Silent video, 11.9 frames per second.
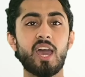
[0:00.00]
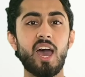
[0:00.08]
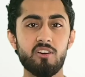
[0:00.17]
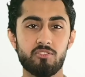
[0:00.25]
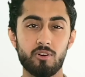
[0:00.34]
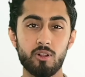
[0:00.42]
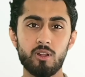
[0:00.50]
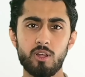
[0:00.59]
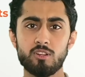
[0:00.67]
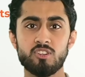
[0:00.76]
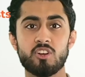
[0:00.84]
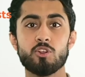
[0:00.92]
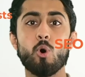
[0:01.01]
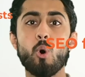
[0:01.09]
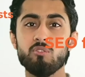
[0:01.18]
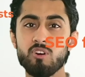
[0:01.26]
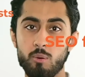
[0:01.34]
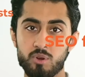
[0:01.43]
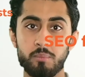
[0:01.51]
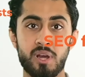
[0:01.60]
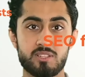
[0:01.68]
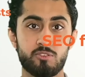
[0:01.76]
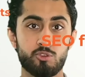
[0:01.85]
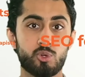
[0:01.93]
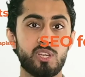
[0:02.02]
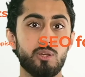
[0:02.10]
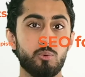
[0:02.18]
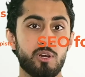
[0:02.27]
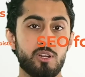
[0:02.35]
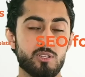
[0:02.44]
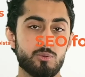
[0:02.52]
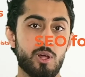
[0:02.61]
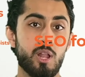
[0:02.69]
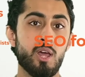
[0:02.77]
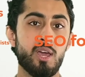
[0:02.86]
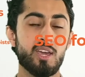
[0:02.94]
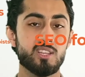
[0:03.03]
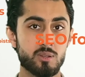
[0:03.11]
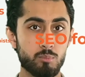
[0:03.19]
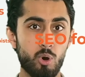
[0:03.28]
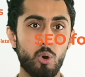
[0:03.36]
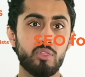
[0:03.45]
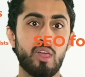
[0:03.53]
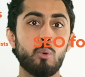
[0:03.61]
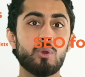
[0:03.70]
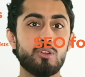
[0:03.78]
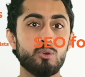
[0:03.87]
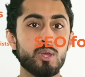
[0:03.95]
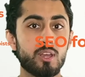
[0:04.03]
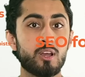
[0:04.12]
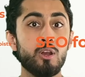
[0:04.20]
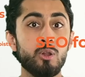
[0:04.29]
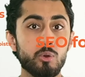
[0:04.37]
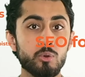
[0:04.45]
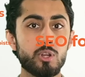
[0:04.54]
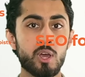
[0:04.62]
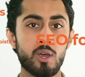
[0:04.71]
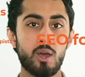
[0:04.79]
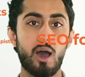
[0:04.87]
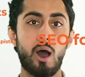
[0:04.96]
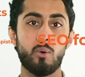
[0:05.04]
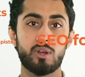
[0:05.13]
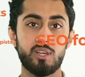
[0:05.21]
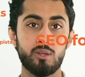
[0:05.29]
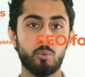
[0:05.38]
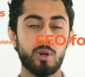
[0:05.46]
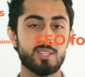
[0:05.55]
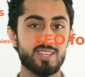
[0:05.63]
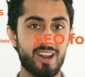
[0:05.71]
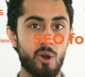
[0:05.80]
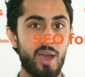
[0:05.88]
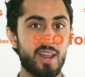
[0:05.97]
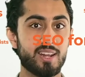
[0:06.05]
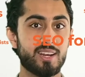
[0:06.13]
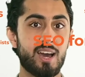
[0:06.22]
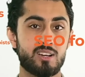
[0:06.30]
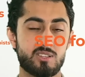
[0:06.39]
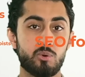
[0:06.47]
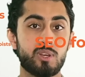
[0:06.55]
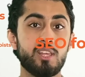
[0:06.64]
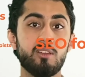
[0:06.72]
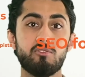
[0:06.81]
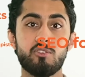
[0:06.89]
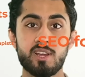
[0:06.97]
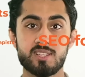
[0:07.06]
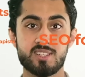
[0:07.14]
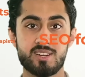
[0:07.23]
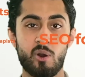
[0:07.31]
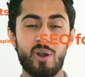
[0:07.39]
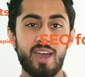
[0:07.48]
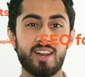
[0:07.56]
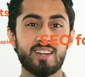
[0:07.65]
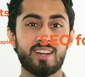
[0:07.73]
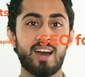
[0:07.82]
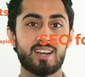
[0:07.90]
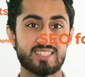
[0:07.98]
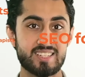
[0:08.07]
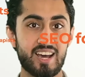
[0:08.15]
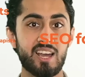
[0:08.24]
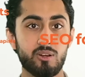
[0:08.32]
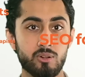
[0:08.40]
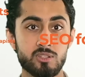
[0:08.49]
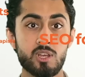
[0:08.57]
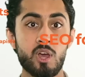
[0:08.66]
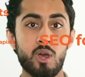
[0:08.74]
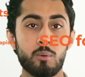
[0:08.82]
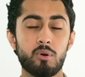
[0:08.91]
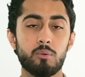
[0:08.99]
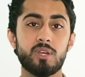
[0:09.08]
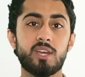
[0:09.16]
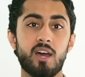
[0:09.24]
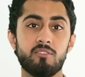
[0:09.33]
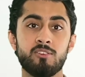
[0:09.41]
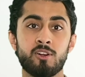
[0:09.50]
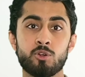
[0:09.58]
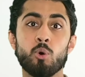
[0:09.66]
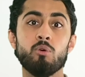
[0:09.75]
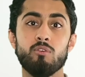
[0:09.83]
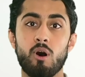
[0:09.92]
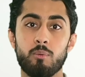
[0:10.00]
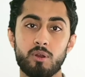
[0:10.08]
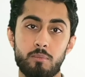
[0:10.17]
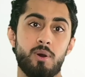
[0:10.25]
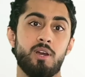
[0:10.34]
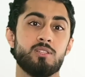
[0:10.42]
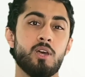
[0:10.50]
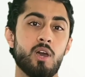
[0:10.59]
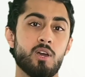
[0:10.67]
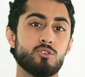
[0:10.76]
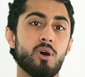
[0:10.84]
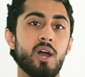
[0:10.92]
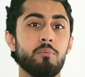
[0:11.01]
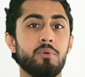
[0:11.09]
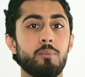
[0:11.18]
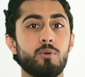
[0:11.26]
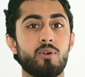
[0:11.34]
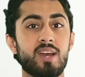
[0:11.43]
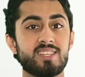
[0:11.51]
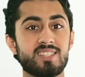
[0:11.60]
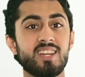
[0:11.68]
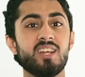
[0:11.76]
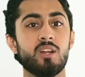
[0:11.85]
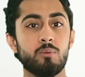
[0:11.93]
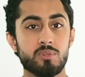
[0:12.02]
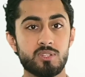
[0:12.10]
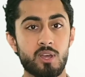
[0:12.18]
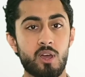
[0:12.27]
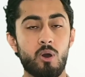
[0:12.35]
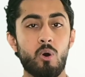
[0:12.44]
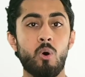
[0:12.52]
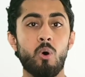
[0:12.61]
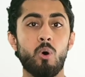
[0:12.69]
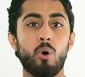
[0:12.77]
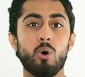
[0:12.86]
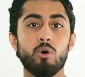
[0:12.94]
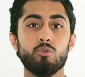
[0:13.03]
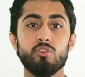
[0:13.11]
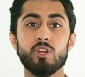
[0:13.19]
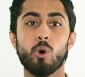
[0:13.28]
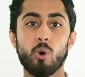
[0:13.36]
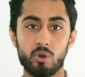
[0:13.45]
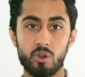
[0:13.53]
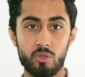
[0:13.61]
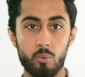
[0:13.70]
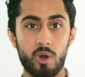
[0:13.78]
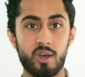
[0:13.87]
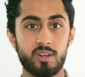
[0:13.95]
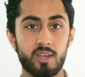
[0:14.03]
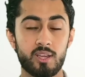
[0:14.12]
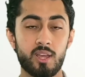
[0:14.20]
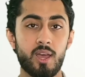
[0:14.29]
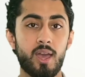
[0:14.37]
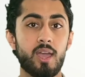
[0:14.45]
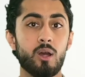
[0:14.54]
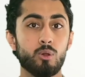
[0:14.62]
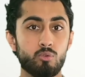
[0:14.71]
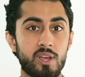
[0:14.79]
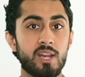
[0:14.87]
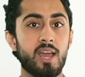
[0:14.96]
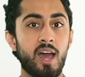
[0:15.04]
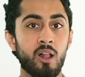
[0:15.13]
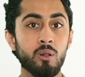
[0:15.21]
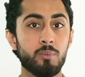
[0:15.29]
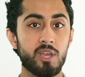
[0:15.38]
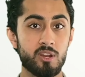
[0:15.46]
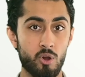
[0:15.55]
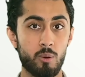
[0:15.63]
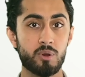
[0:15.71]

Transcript: careful not to over-optimize for your keyword as well. It's important that we do include our keywords in our heading tags, our key phrases in our heading tags and titles, but be careful not to over-optimize. Try and maybe write synonyms or reorder the wording. It will really help in your